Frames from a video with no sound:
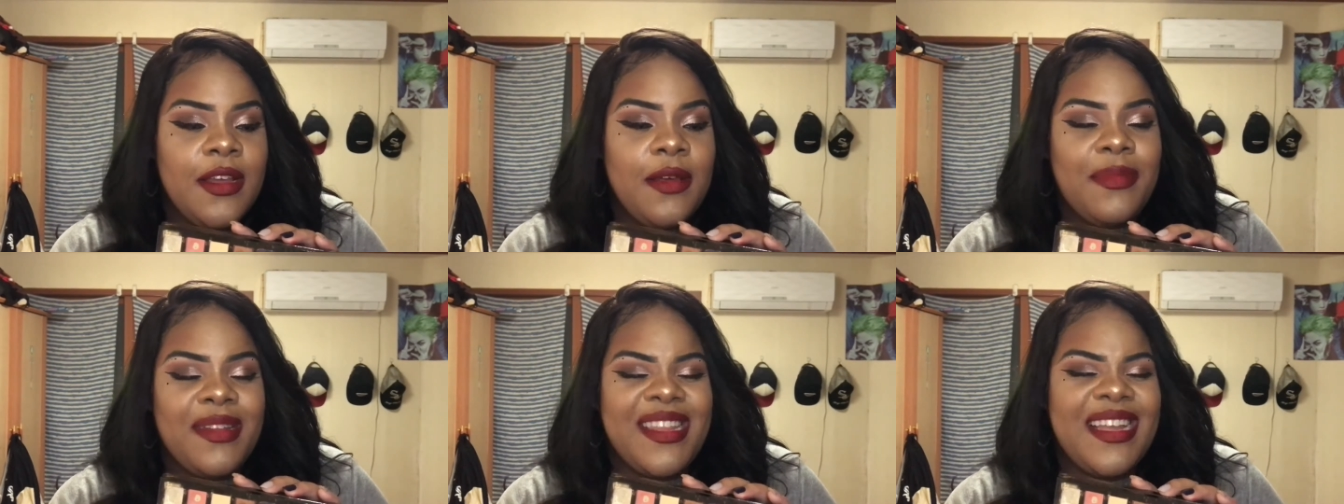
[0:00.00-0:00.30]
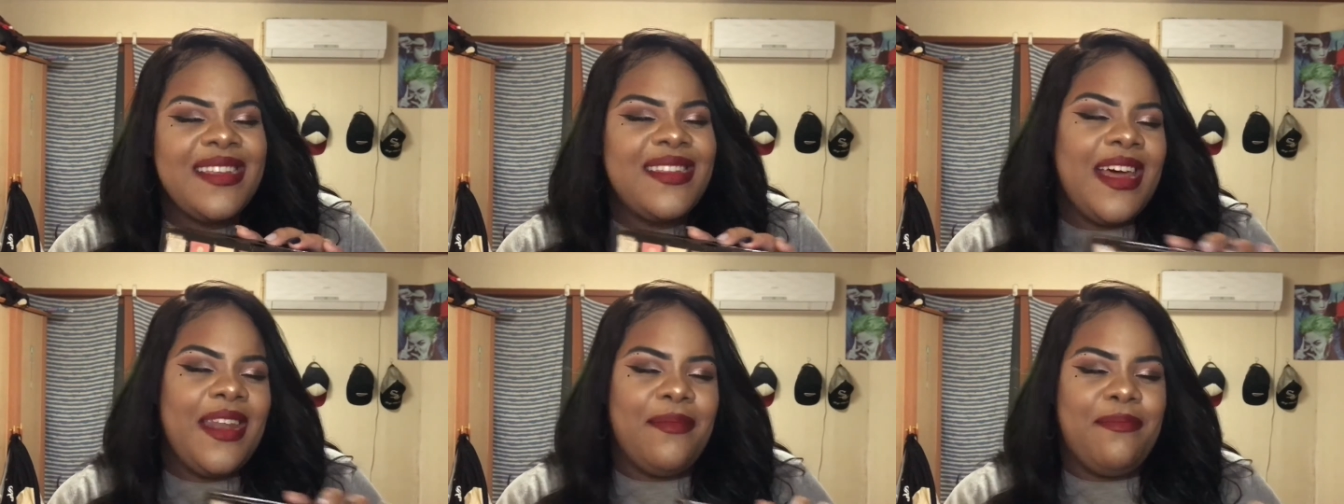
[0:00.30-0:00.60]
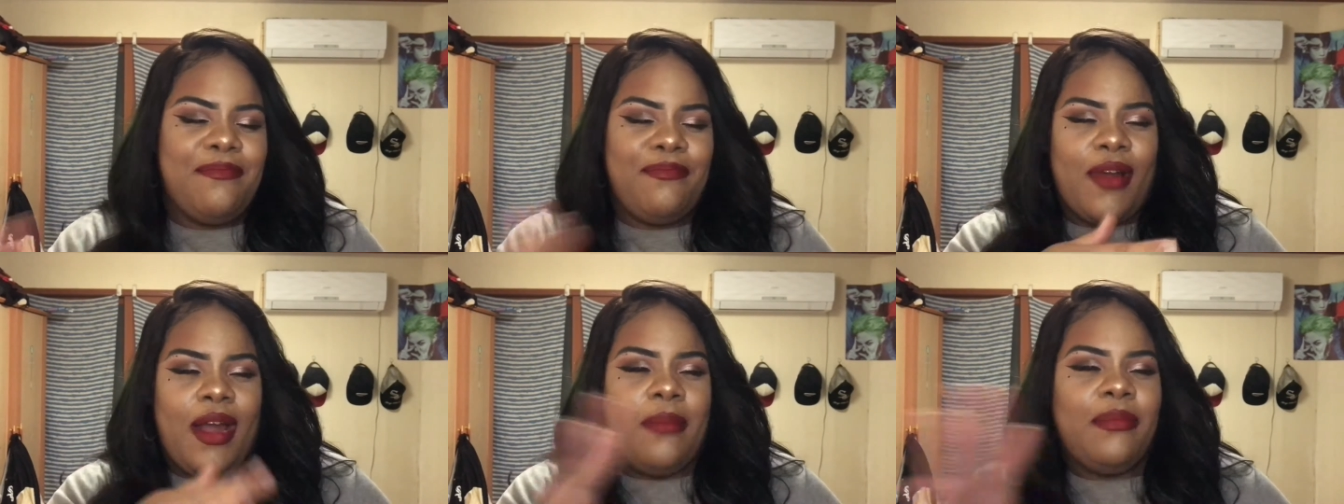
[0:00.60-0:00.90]
But that's not a
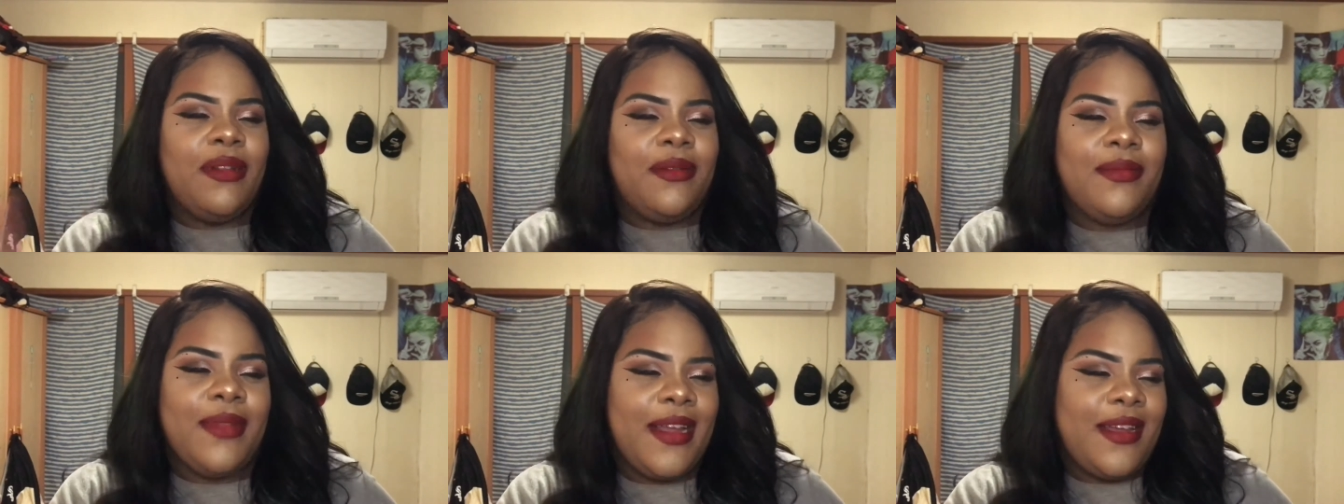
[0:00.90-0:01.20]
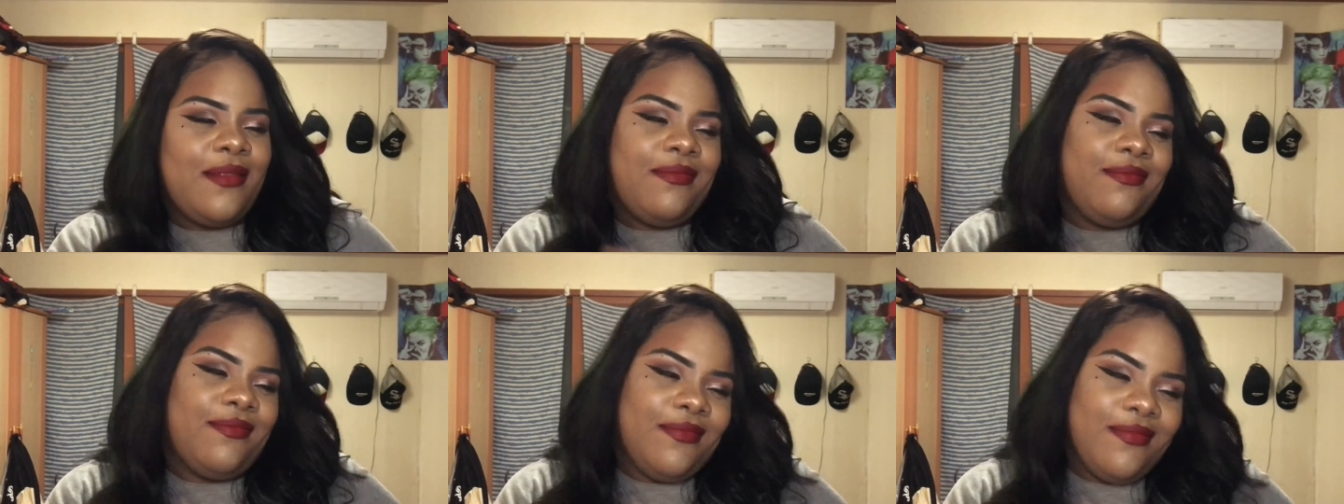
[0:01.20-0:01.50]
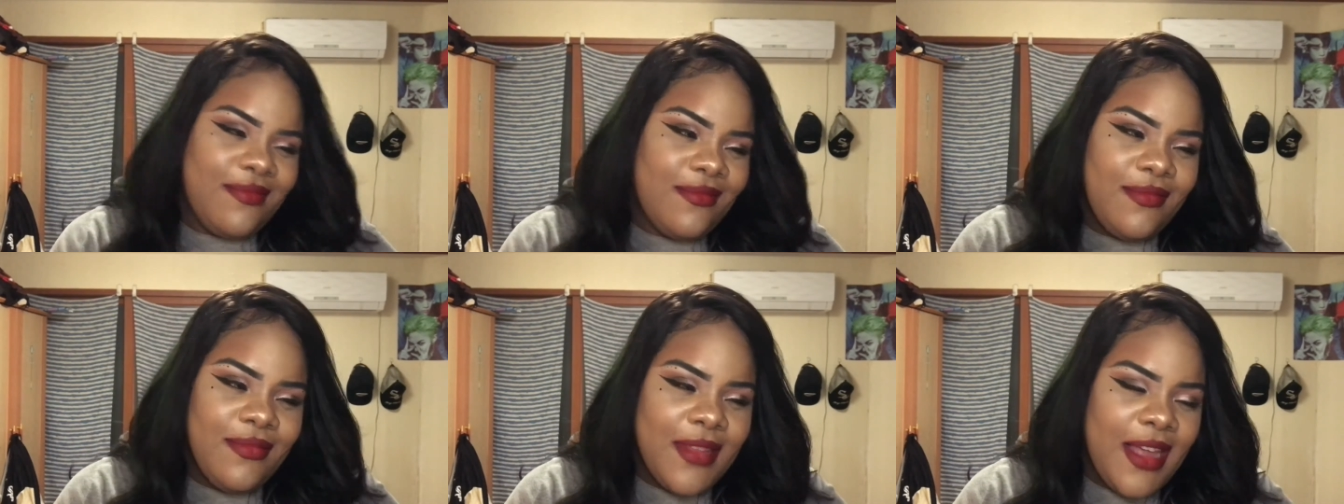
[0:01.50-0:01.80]
problem, like,
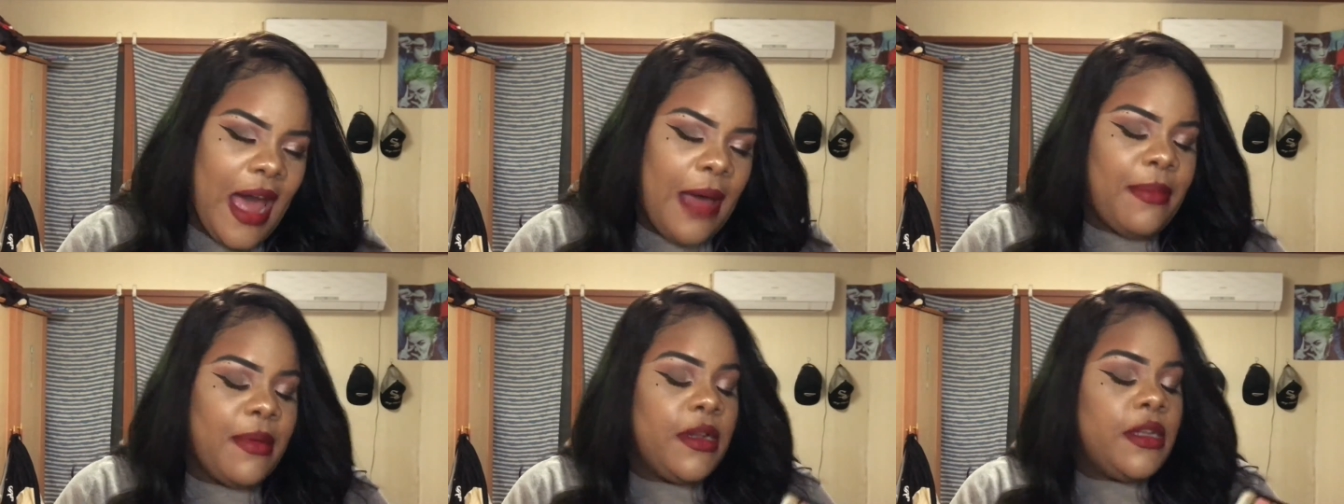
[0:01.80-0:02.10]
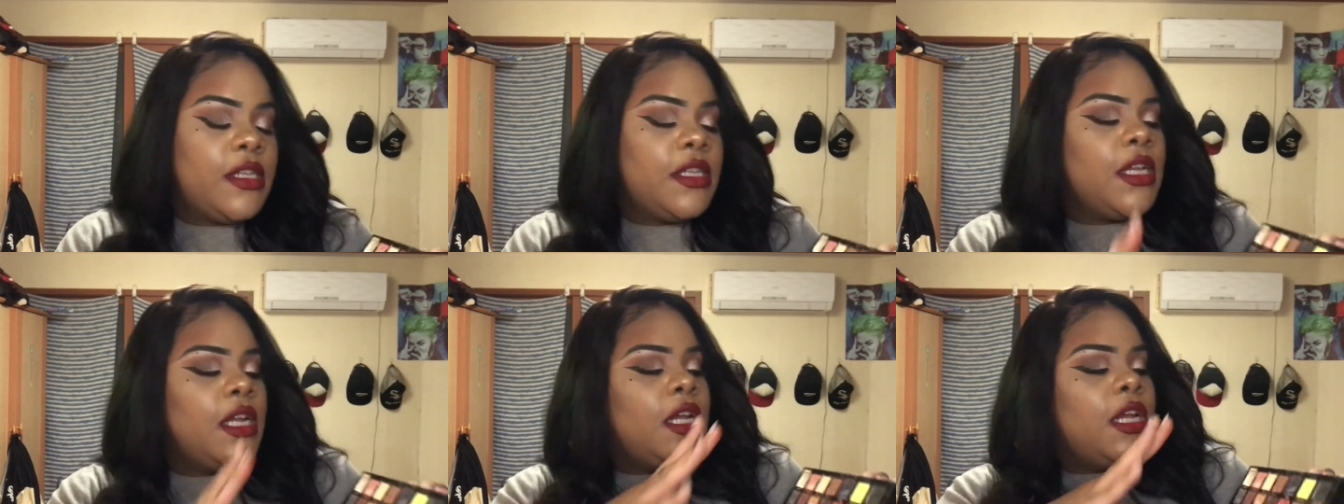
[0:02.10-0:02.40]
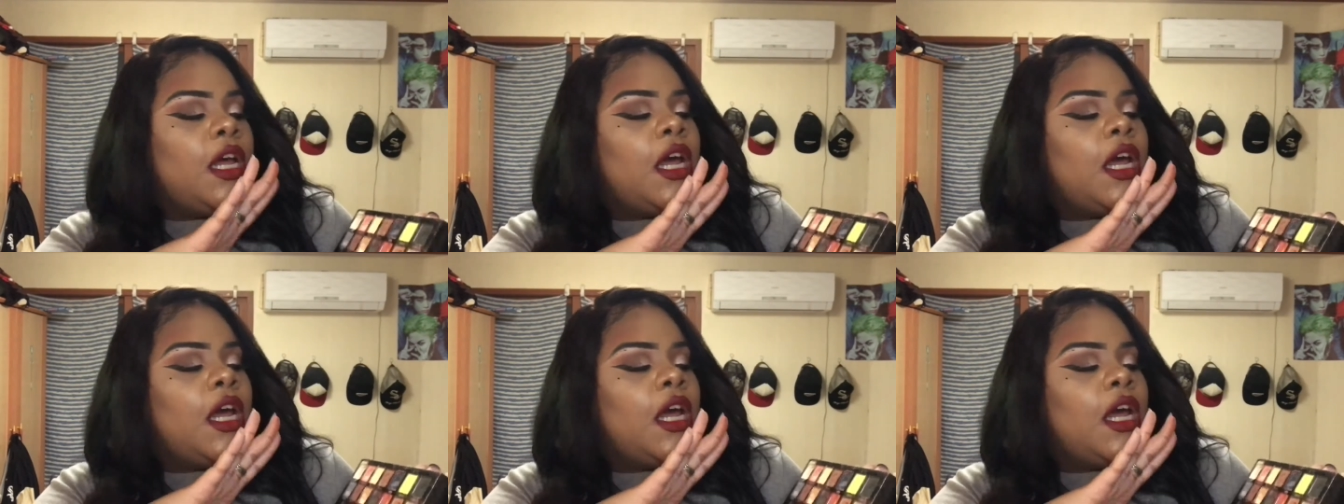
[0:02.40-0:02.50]
it happens.